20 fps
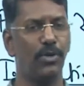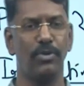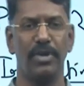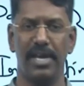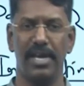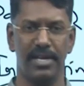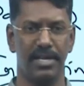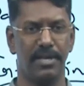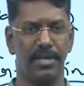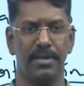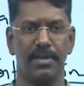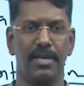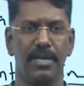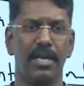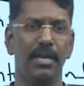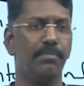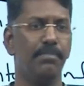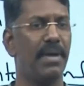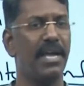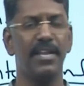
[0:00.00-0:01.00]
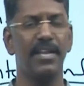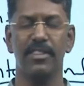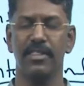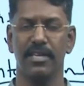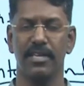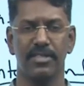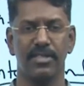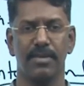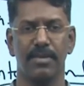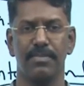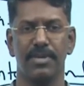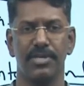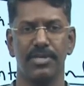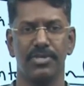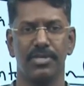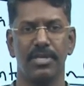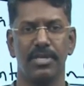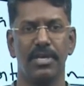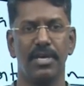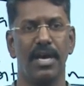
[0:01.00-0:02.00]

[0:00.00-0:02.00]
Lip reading: to 80 in mains examination,